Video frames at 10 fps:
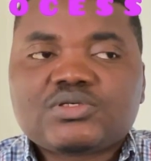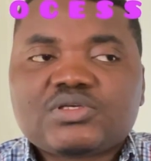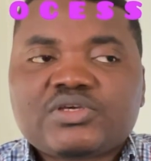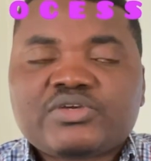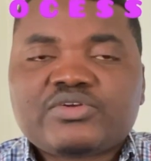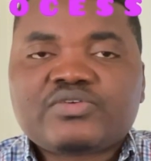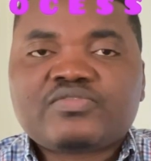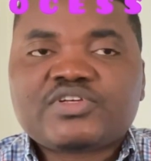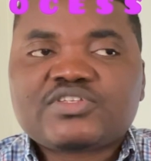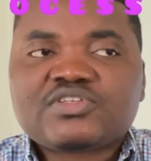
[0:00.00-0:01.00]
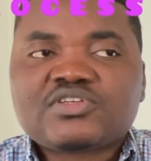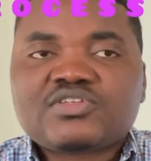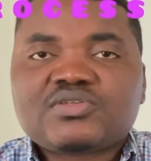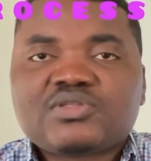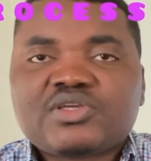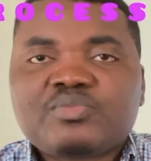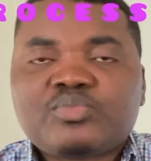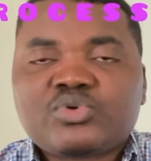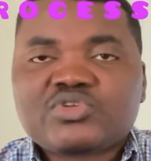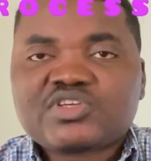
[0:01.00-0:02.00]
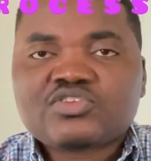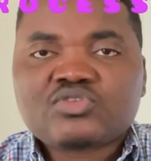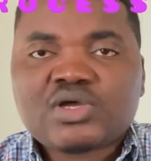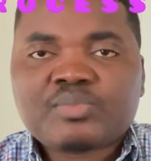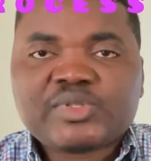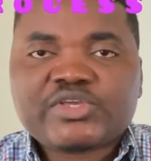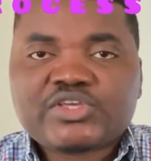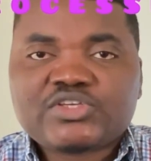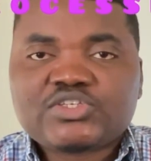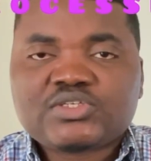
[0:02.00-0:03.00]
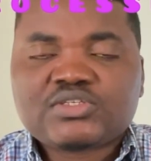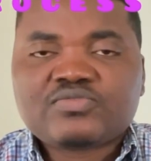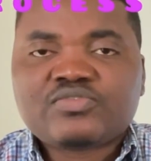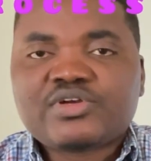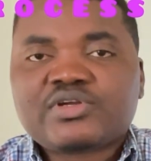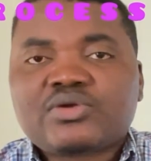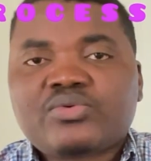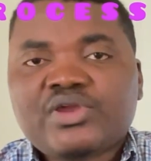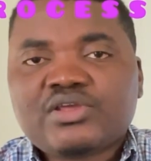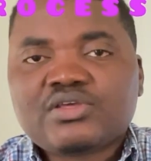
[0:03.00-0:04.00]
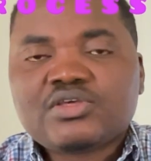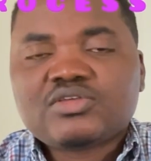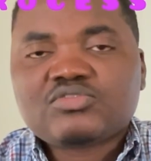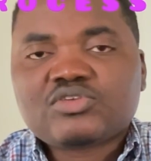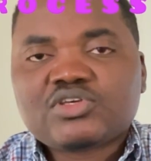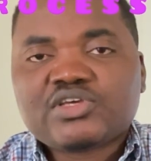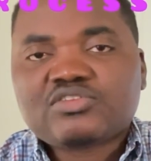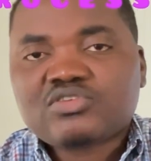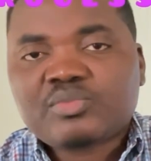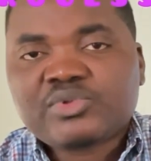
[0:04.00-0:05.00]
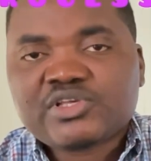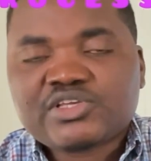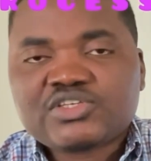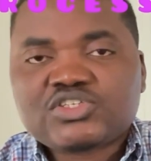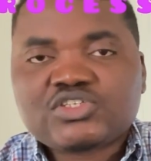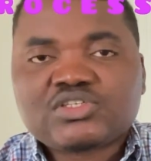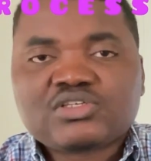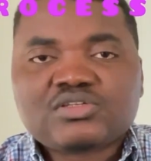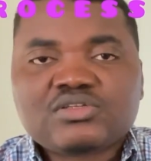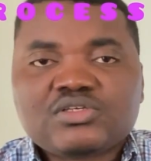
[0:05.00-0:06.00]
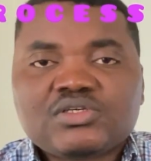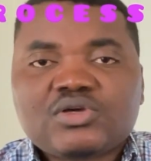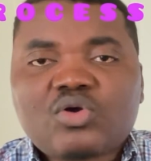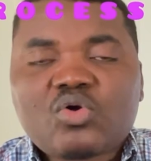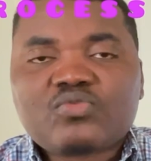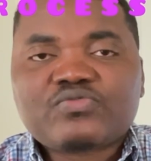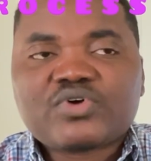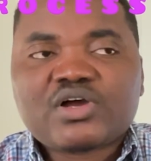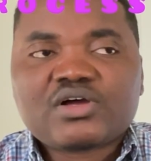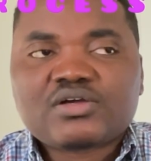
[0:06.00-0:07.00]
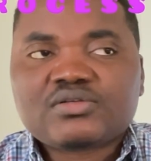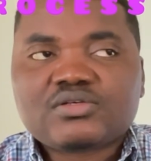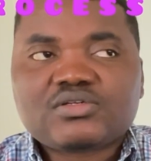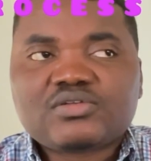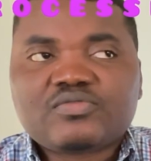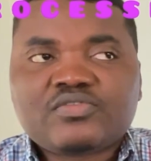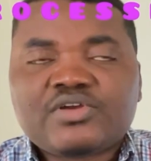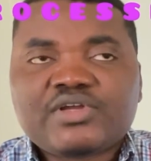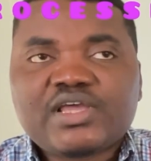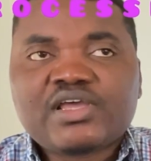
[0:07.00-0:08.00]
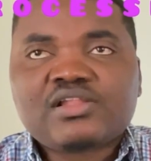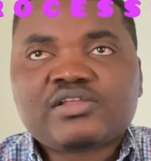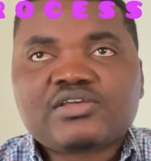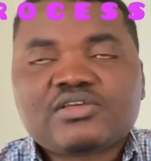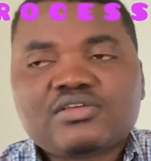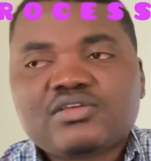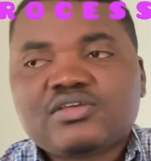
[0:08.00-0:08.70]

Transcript: and universities, they process your application very quick. So you get your application offer very early.